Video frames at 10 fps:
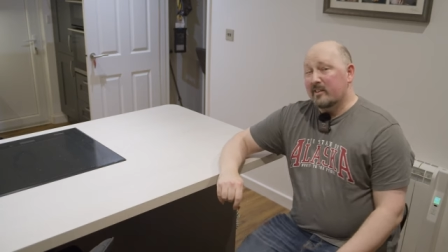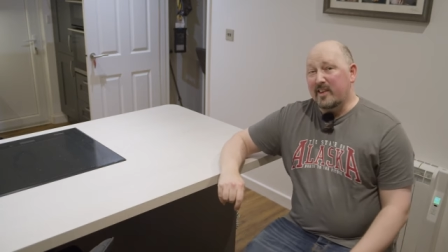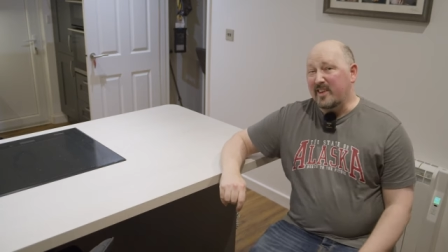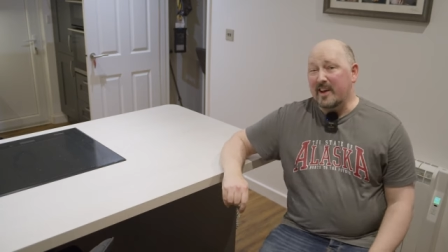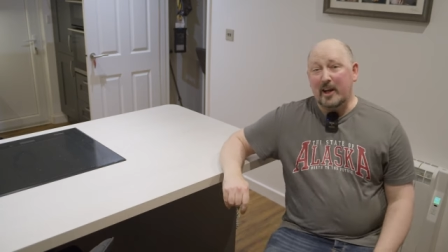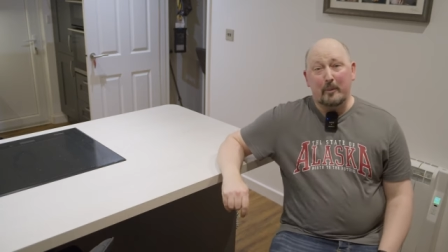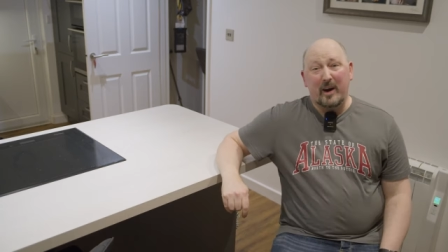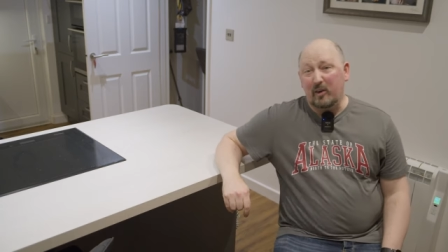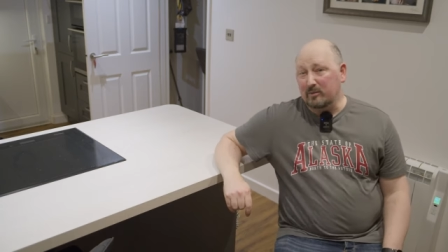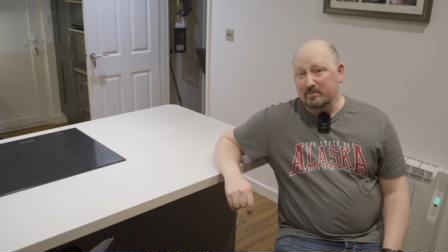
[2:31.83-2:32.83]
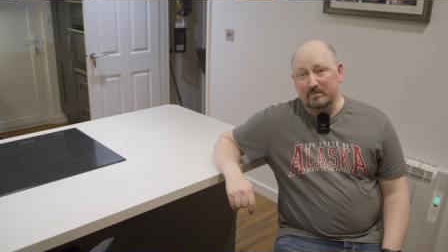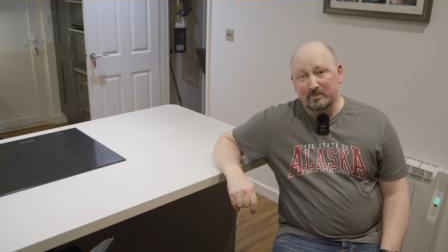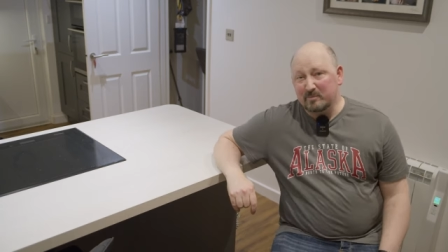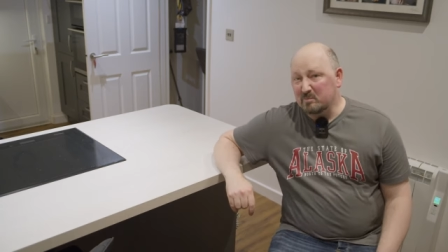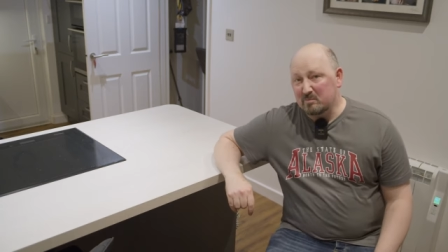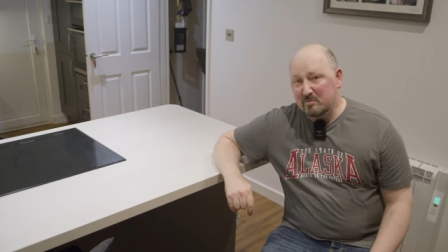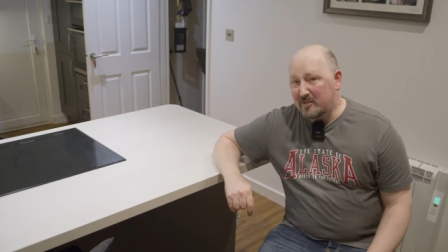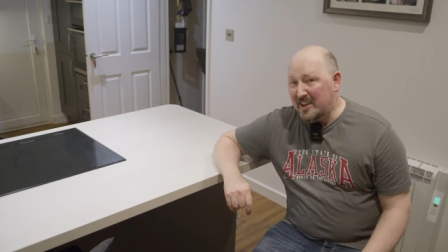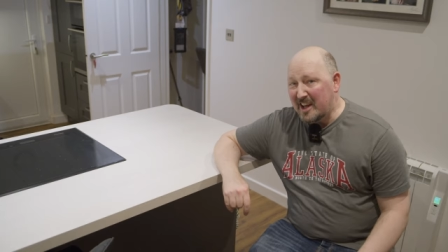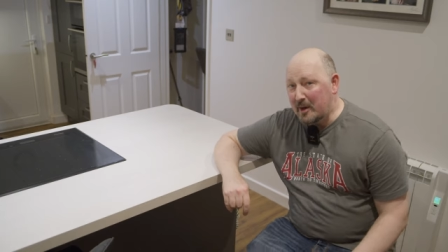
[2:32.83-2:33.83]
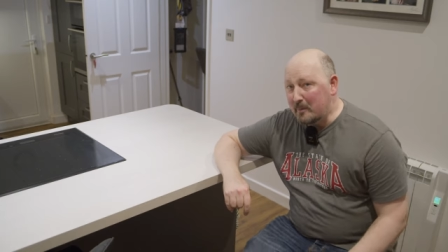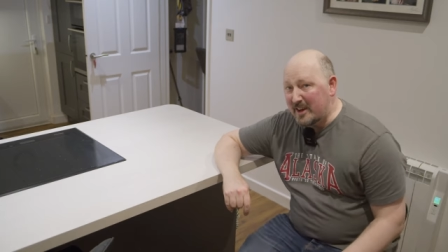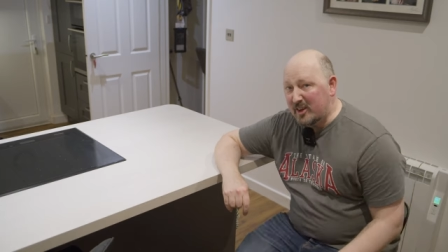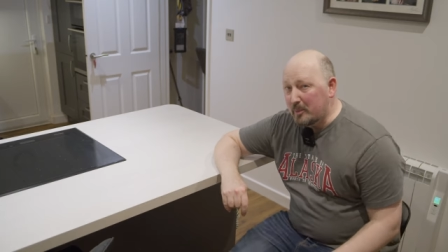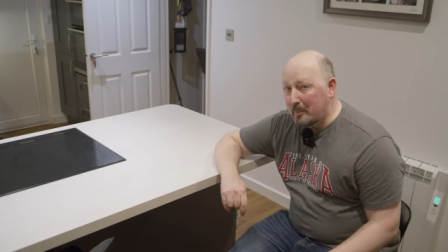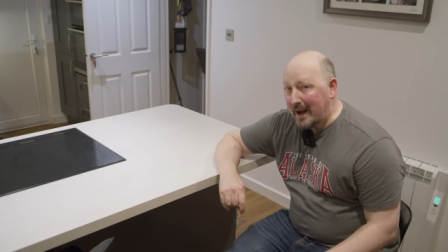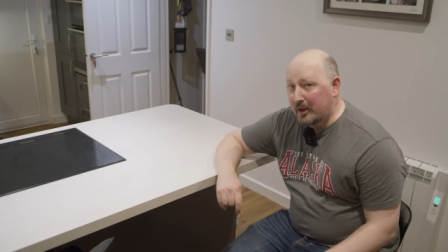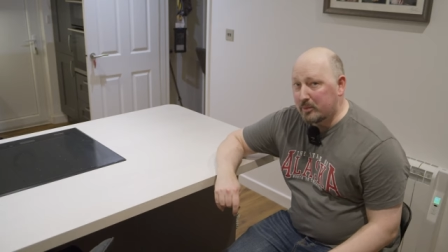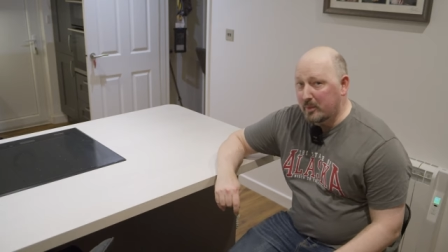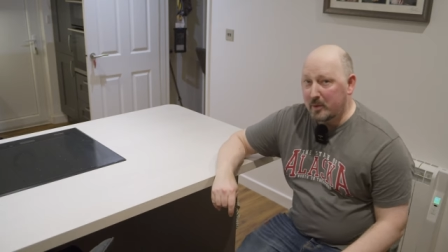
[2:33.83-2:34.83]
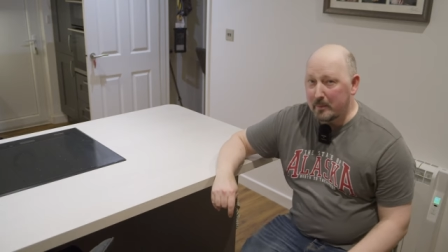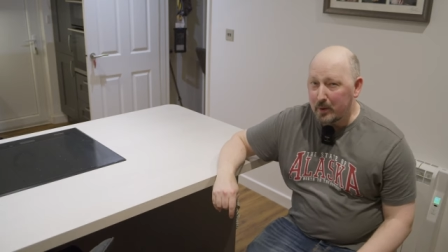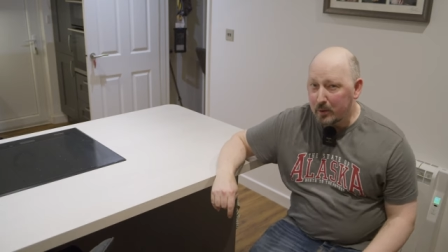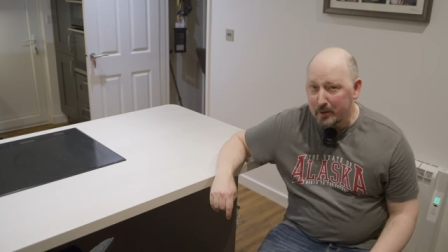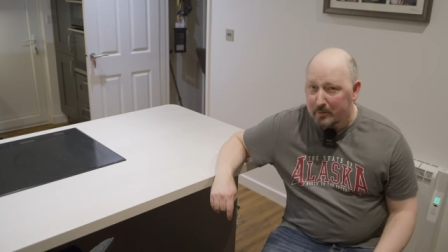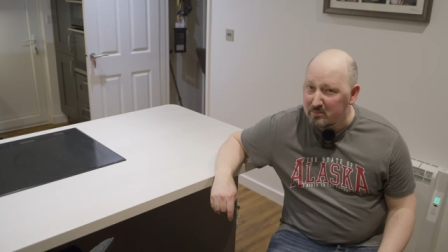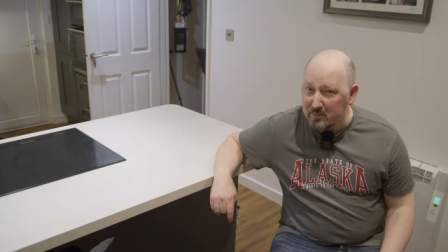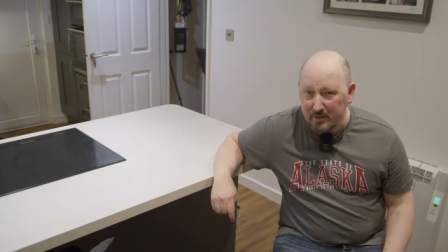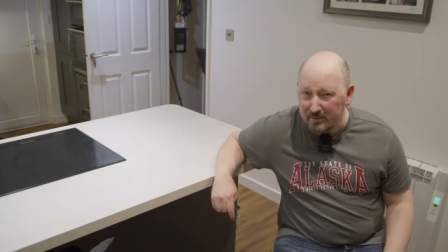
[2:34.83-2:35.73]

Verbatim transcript: They take about 10 minutes maximum to build them.